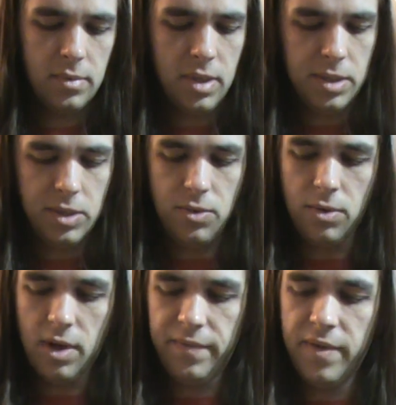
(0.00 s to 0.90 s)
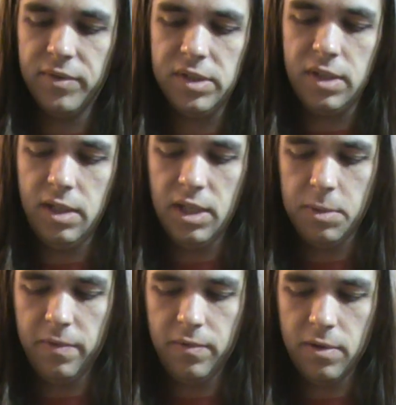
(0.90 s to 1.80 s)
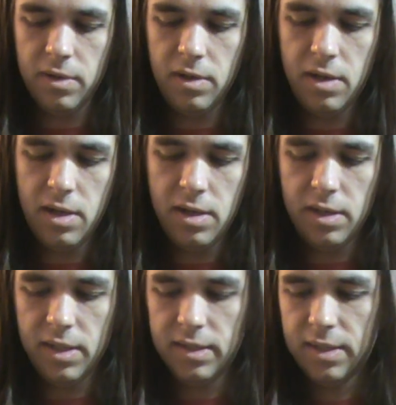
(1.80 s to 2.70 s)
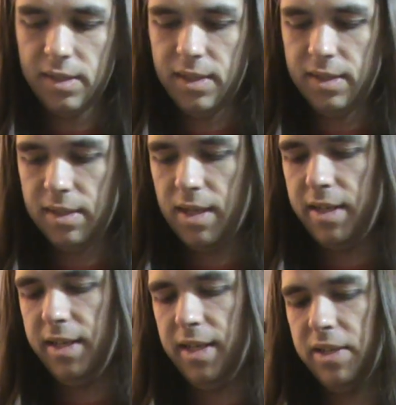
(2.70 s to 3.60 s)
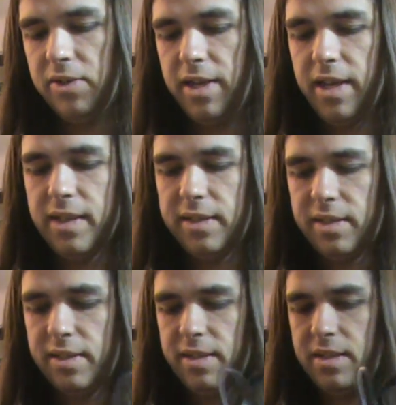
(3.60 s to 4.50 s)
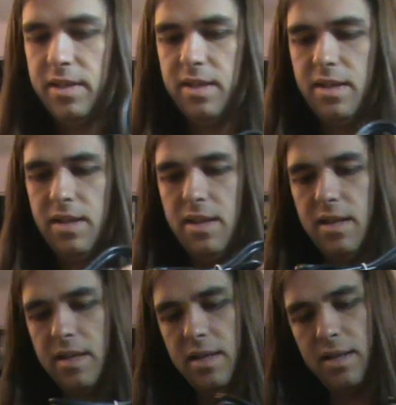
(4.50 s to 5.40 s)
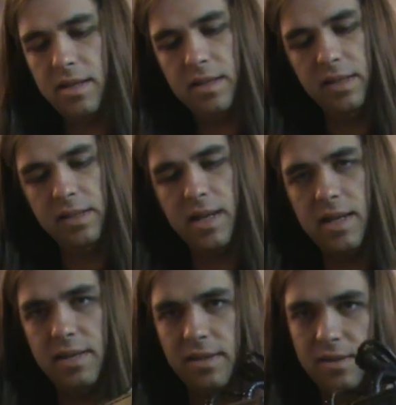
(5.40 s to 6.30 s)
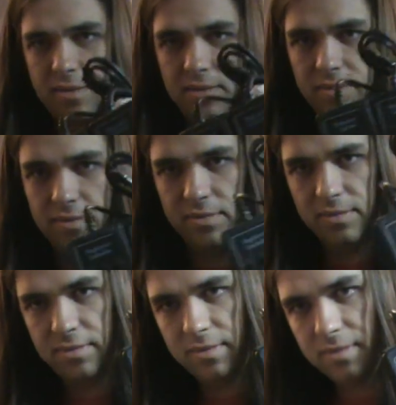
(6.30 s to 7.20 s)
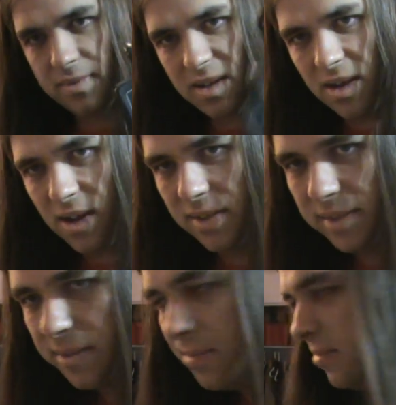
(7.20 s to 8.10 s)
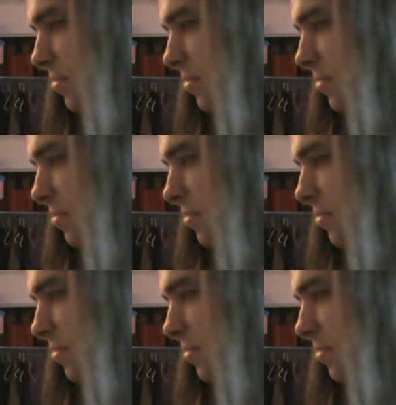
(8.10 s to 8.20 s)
That's cool. I've never seen these before. They slide together, I guess. Like that. Awesome.